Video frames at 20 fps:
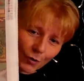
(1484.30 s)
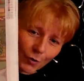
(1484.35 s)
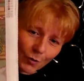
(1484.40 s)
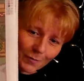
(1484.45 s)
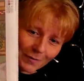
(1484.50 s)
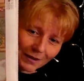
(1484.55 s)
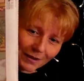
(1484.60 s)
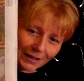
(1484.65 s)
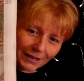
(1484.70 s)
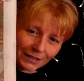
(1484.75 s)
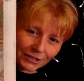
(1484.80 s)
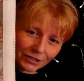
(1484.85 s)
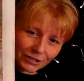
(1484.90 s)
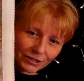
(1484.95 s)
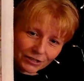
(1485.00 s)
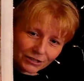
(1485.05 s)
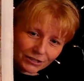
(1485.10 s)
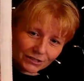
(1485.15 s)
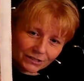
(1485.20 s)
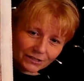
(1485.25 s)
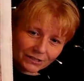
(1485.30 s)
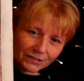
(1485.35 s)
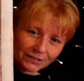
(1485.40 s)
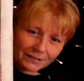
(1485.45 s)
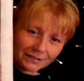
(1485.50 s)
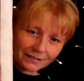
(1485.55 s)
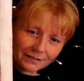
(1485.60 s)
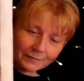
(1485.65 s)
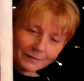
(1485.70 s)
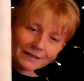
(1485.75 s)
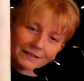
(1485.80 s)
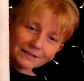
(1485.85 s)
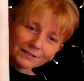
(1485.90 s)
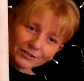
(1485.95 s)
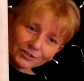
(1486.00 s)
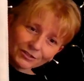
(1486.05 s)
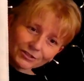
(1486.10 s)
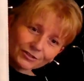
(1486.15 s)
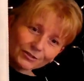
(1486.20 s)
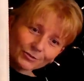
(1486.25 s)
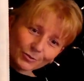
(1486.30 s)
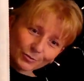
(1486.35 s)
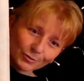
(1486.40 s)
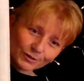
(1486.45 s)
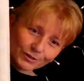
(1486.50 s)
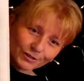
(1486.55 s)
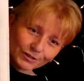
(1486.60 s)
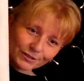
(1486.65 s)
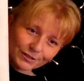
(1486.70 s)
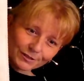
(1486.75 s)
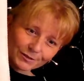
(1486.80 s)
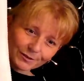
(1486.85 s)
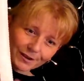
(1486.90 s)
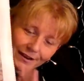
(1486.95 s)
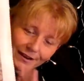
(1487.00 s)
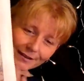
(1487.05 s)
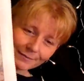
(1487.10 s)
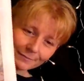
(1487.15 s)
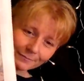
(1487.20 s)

much. I mean, it's just gorgeous, right?